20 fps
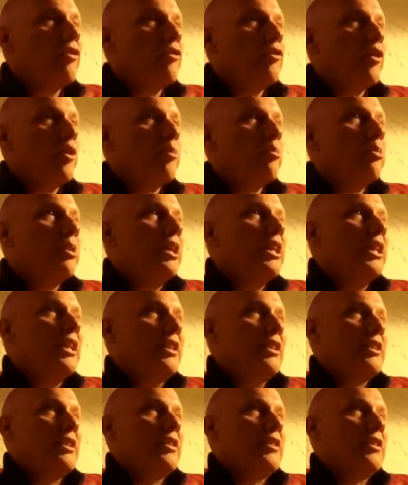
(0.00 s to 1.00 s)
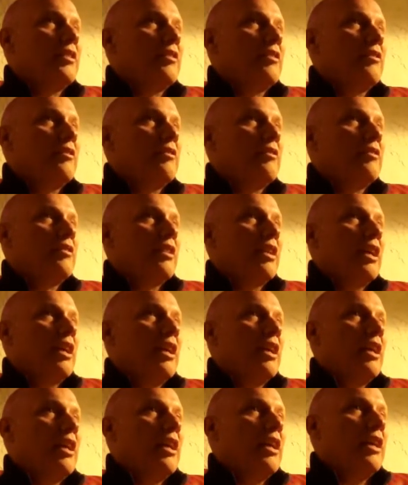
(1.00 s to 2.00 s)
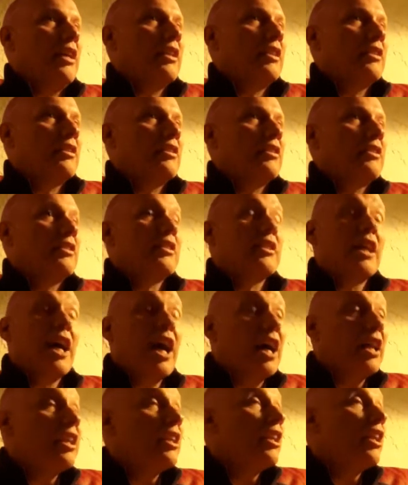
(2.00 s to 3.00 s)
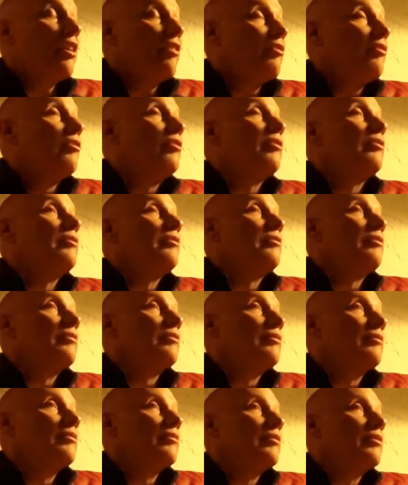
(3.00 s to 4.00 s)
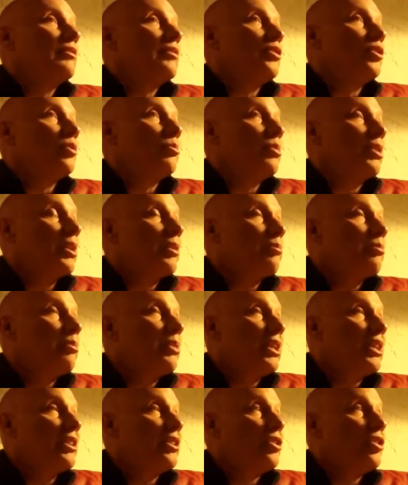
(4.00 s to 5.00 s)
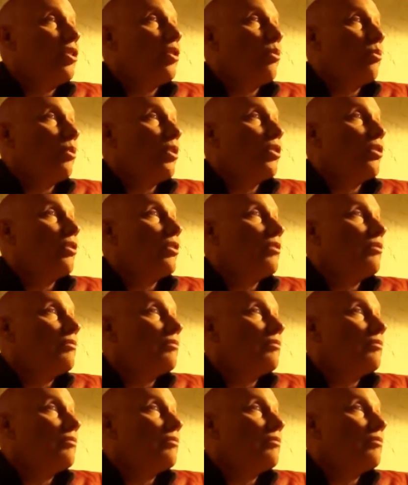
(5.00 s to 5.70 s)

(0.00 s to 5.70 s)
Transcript: for peace is not enough to bring peace to the world.